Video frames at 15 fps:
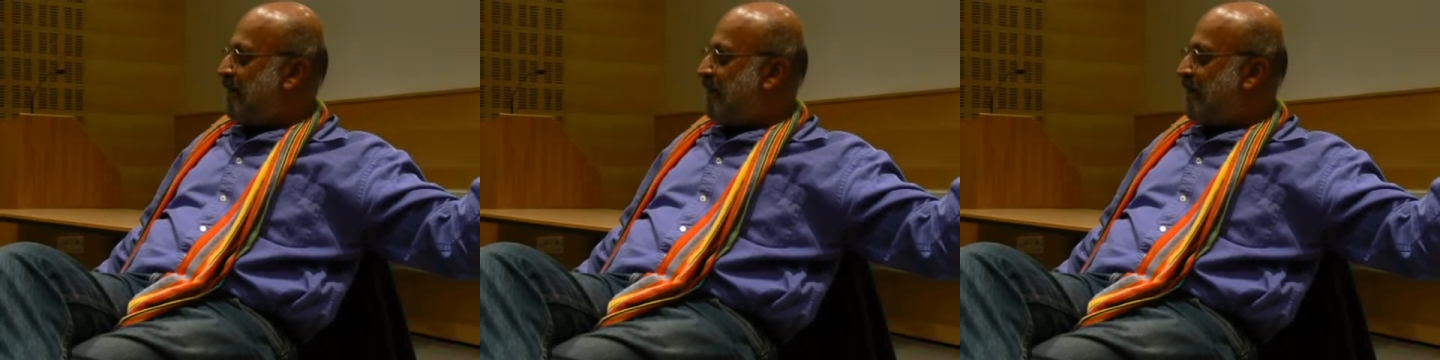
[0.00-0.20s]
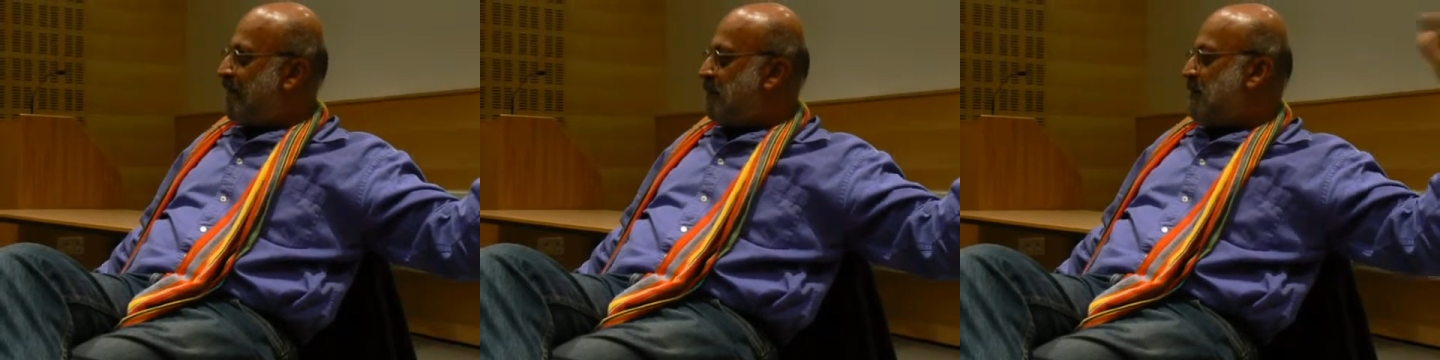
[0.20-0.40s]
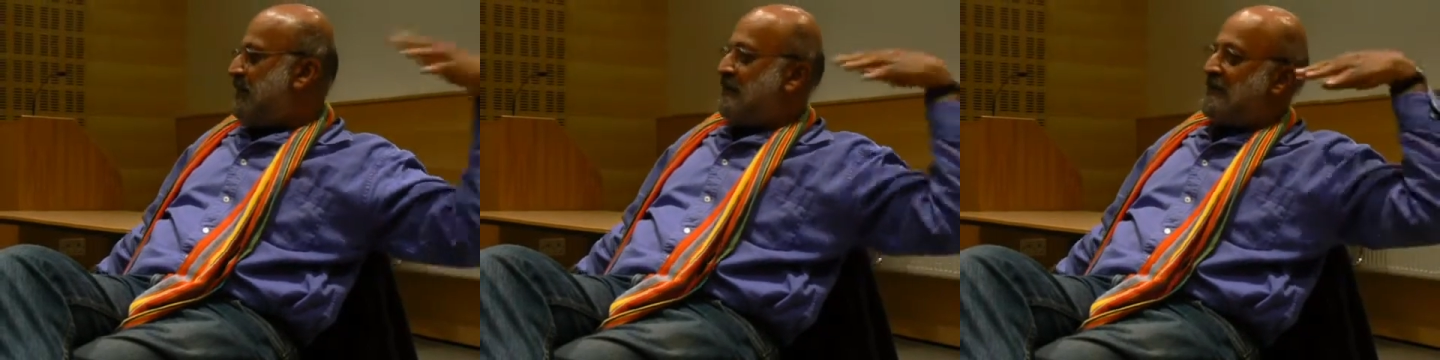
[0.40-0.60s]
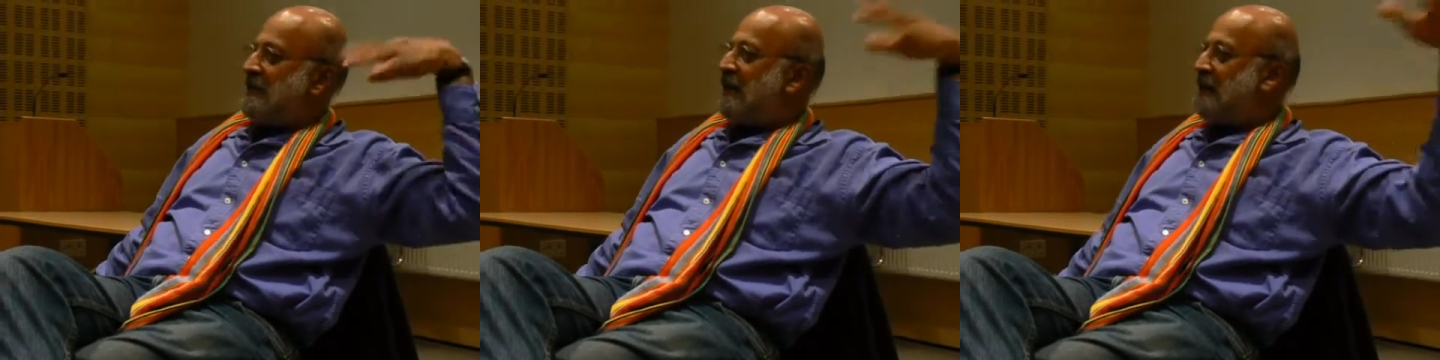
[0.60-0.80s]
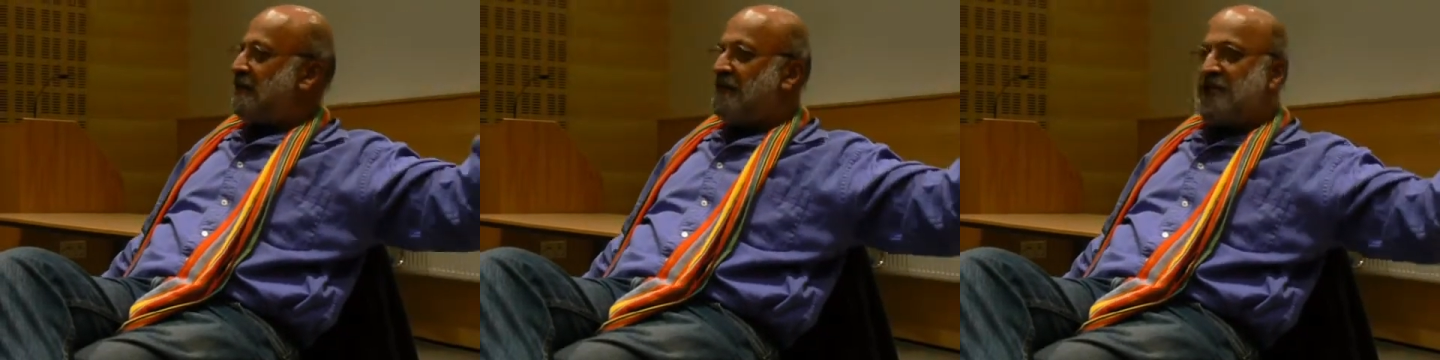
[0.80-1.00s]
I mean, there's an
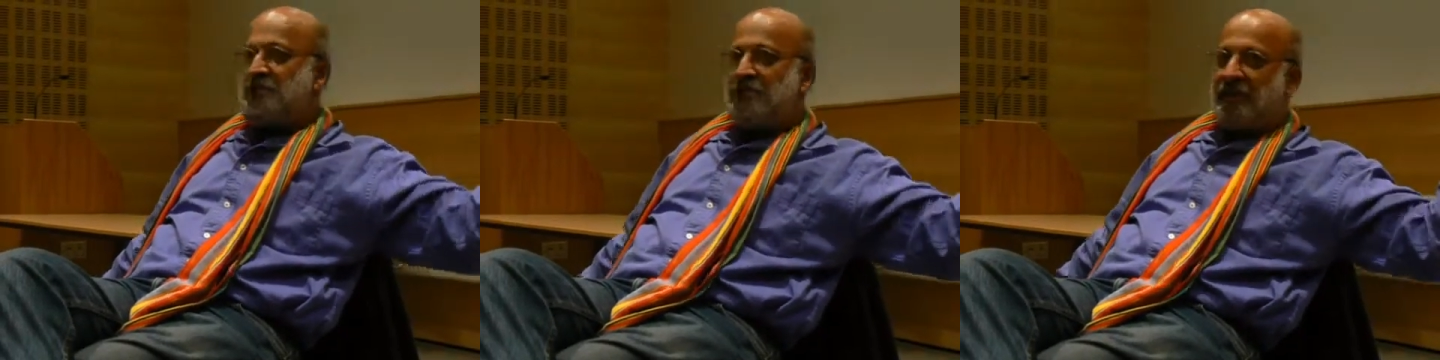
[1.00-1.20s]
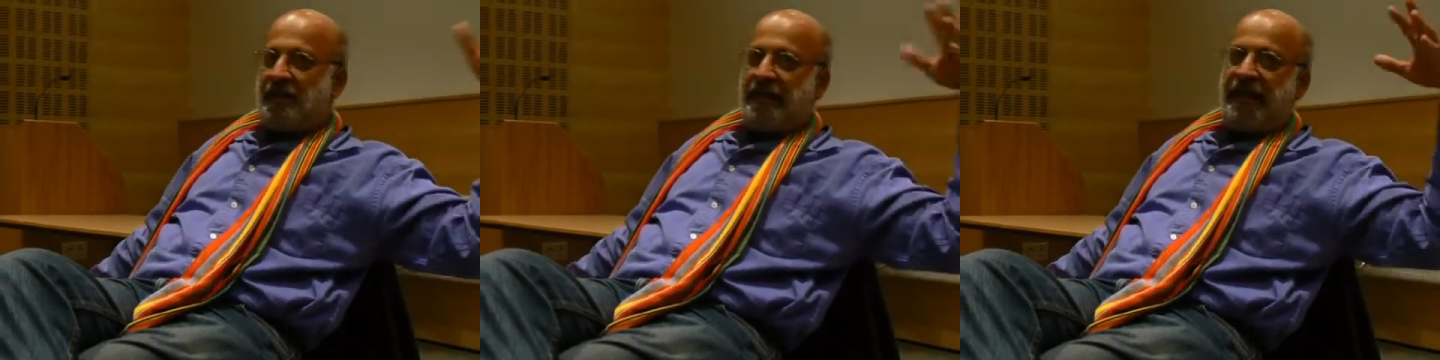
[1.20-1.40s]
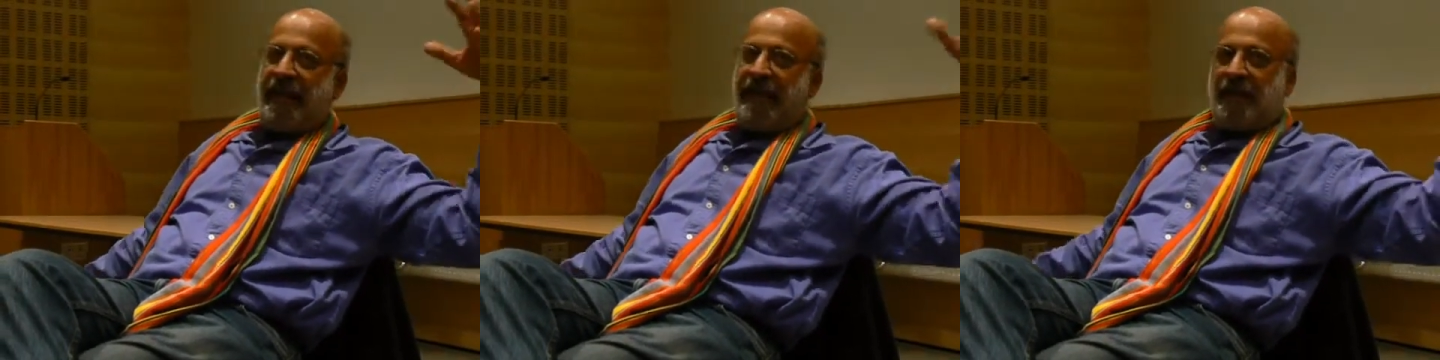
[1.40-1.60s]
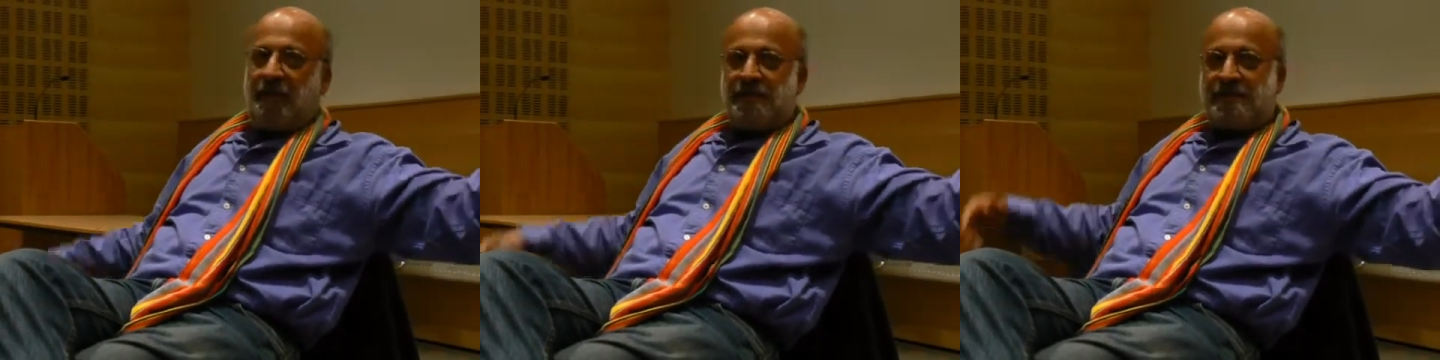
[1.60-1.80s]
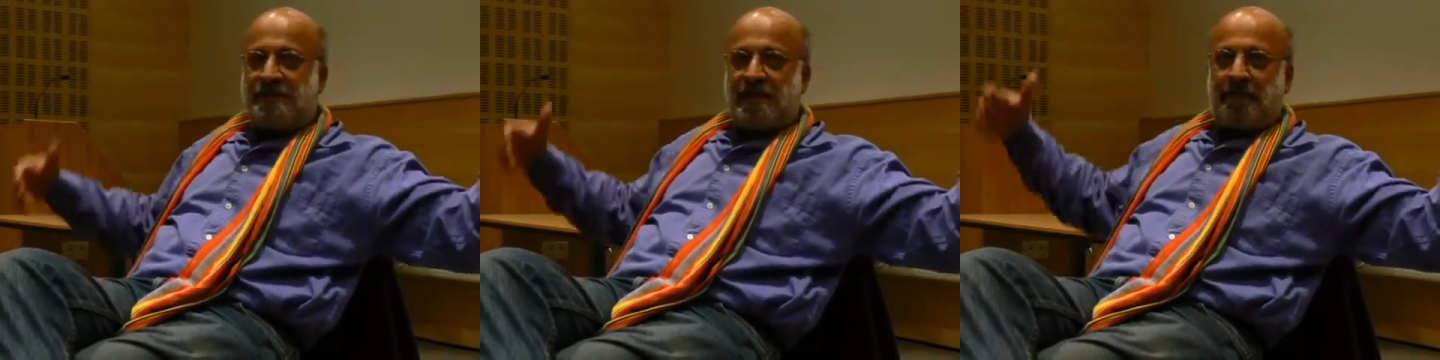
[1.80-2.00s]
artificial canal
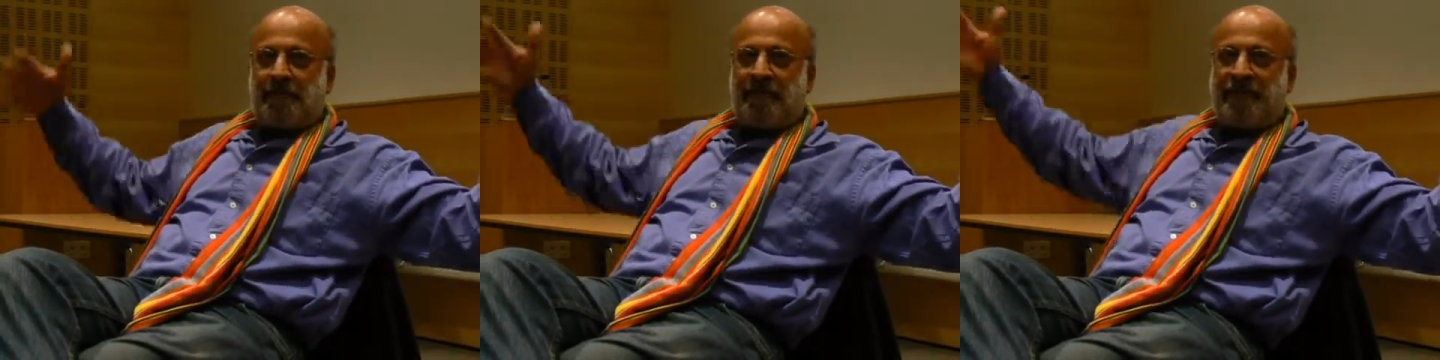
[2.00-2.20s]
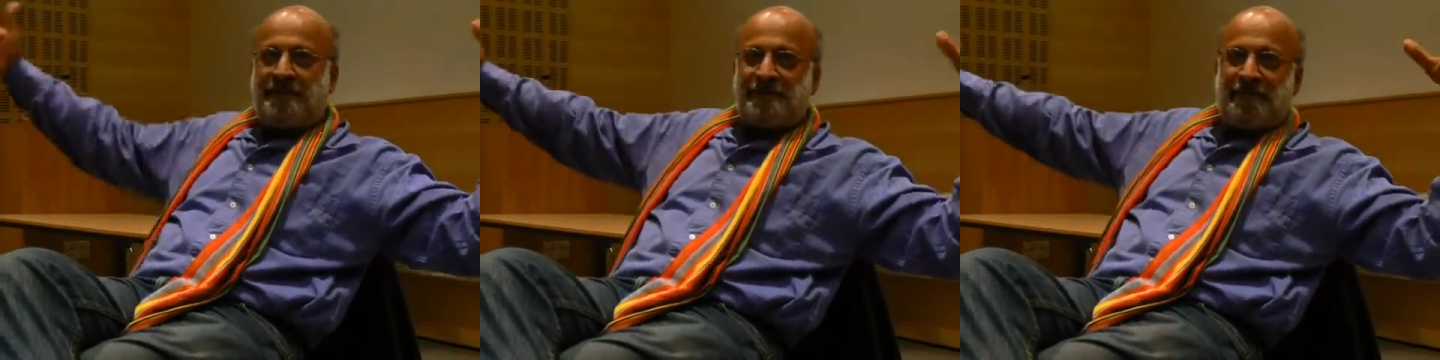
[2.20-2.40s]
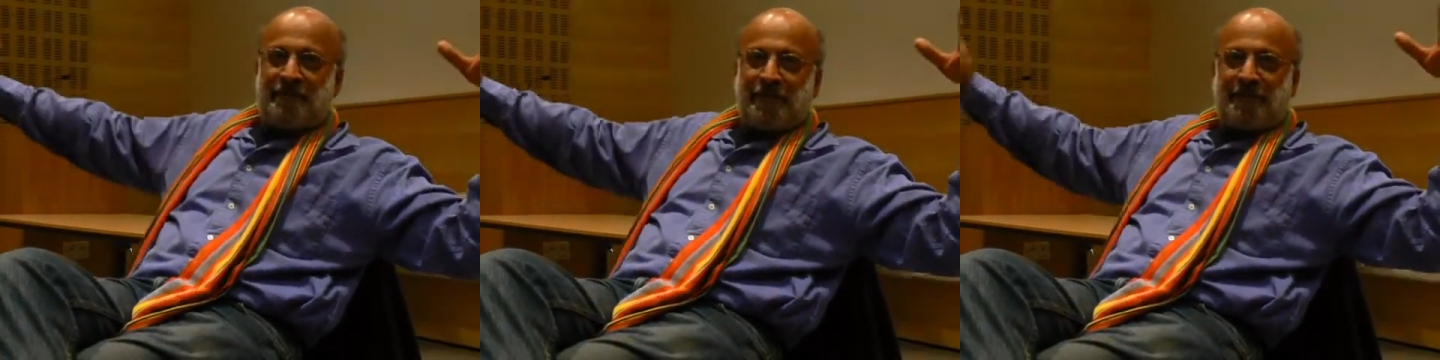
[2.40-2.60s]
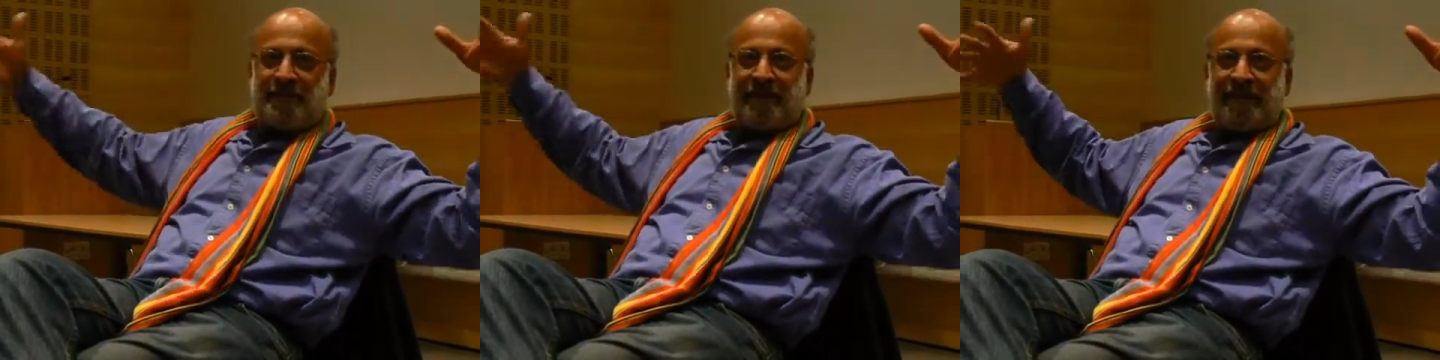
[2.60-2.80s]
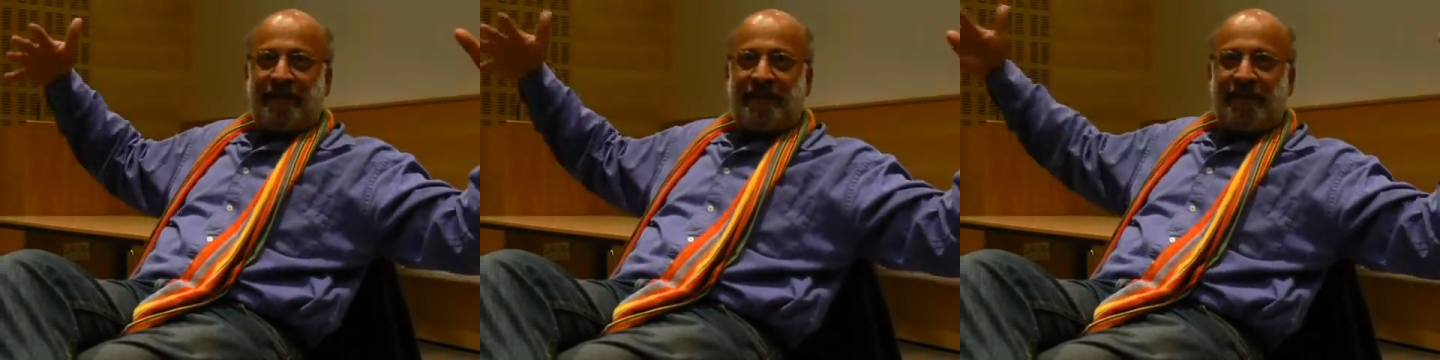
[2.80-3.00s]
which separates it from
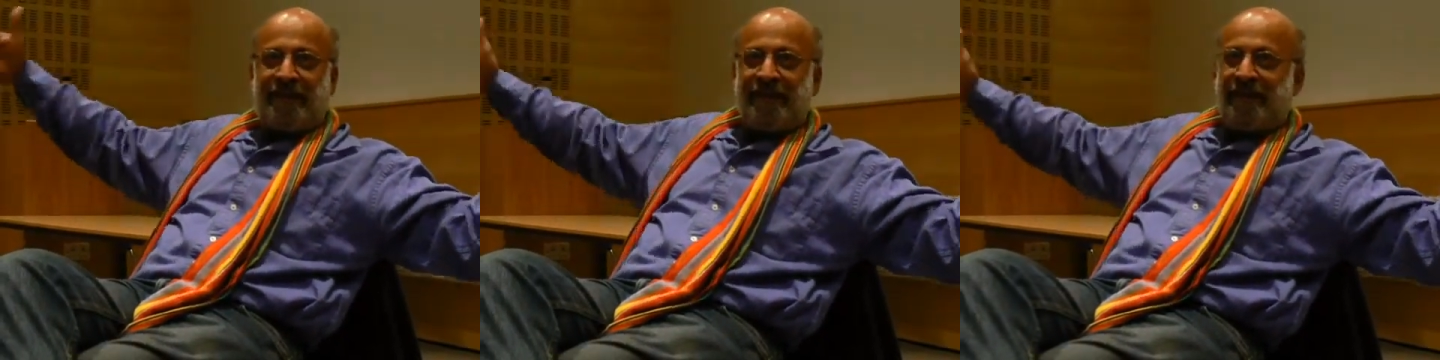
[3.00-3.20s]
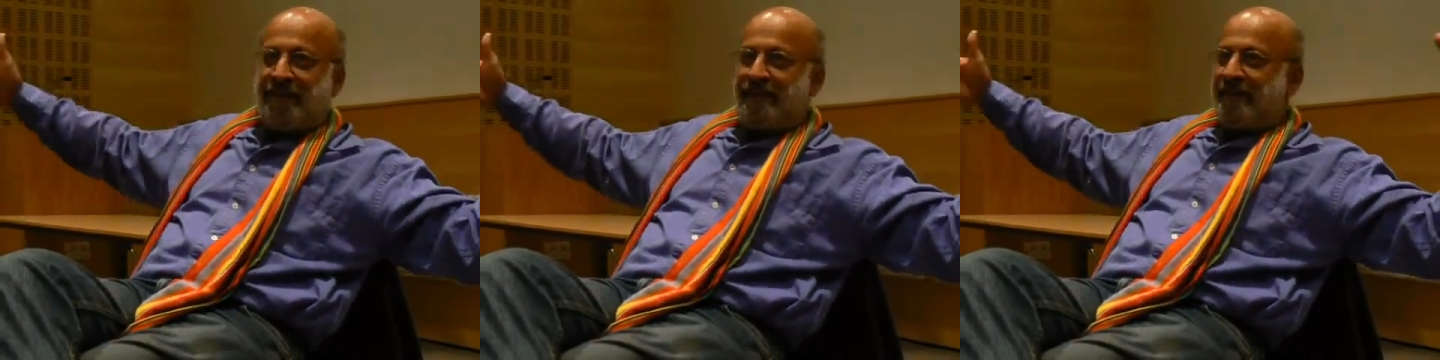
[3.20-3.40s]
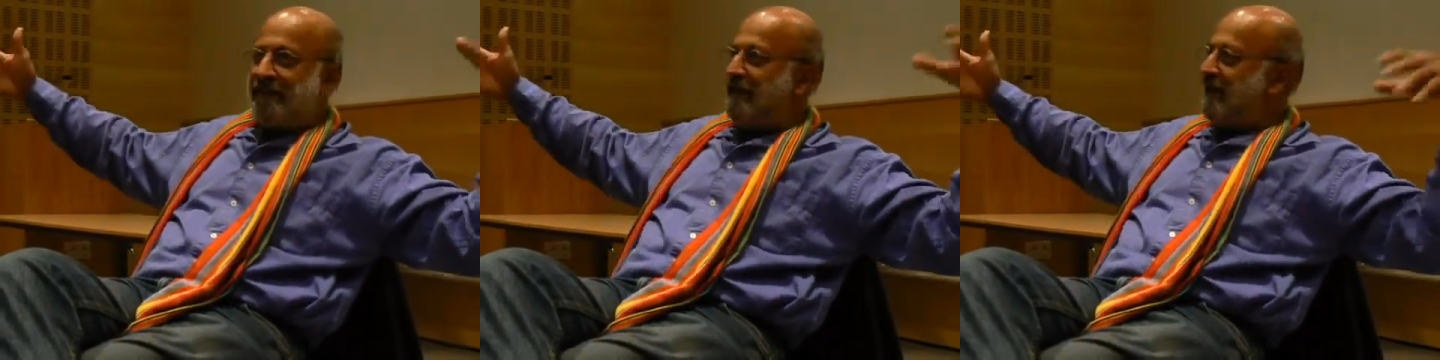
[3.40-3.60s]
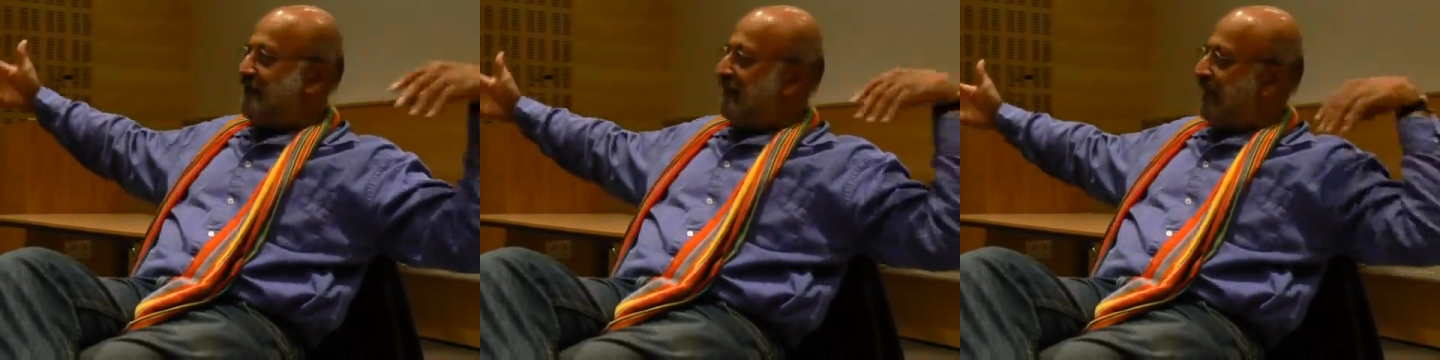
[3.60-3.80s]
the other